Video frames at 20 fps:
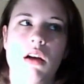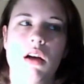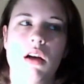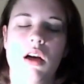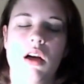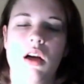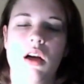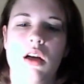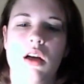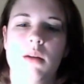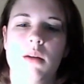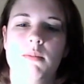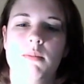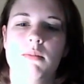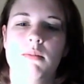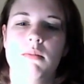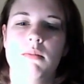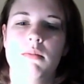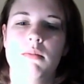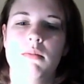
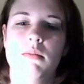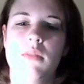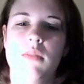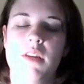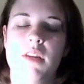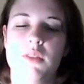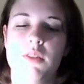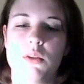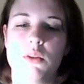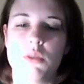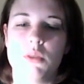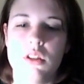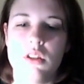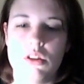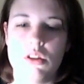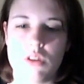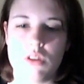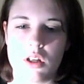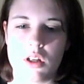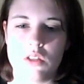if it's really
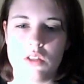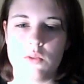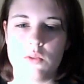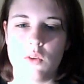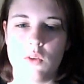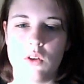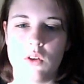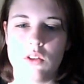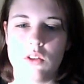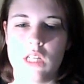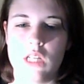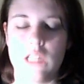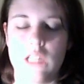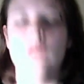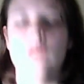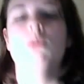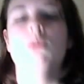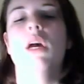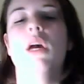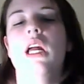stressful, take
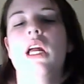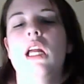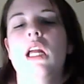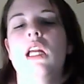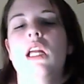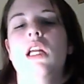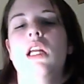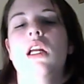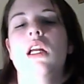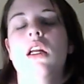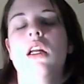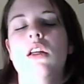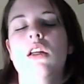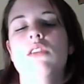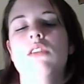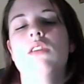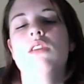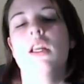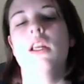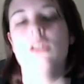
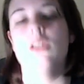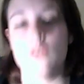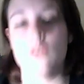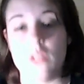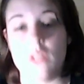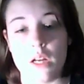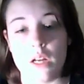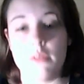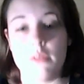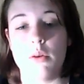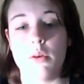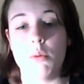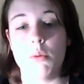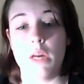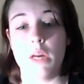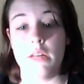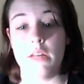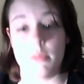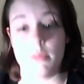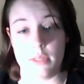yourself
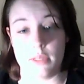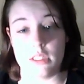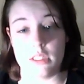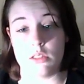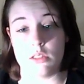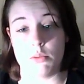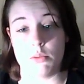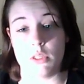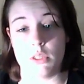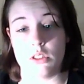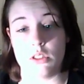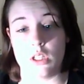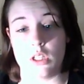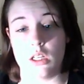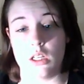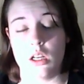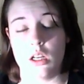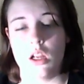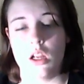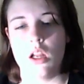away from the
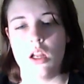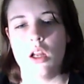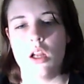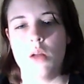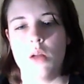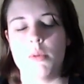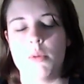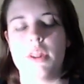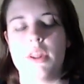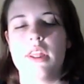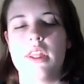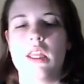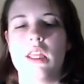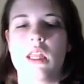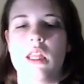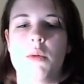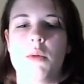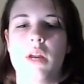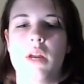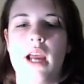situation. But the thing
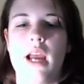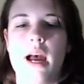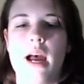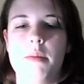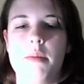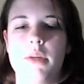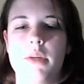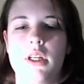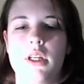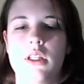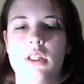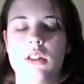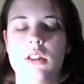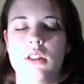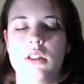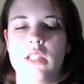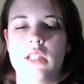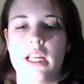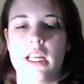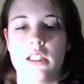that would happen,
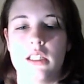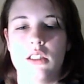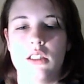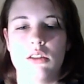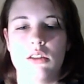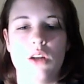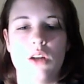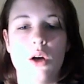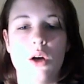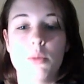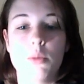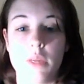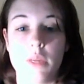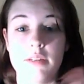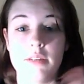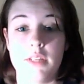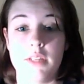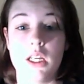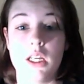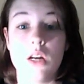like go play
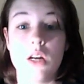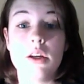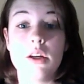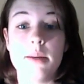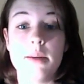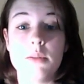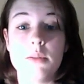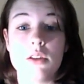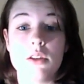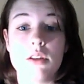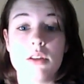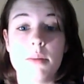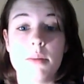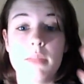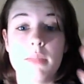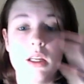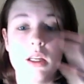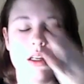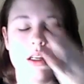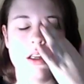video games or
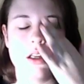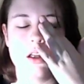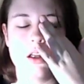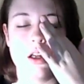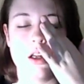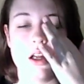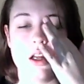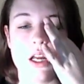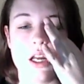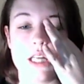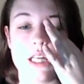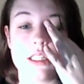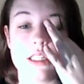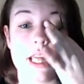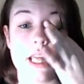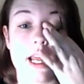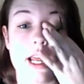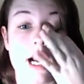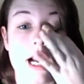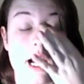something, is
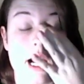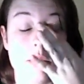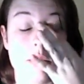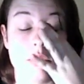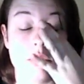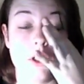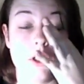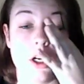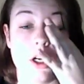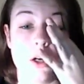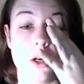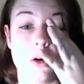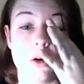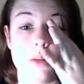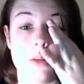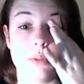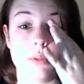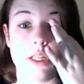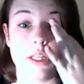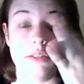that I would go
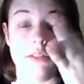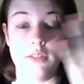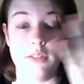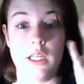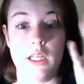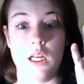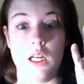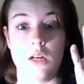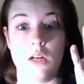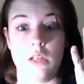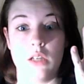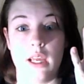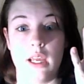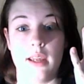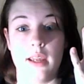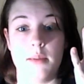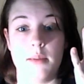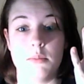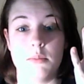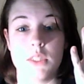and play video
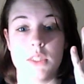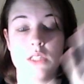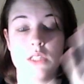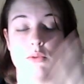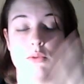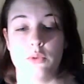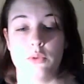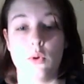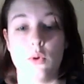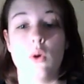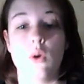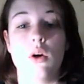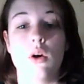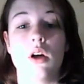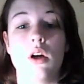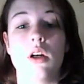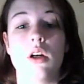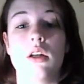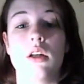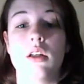games
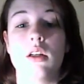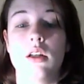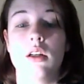for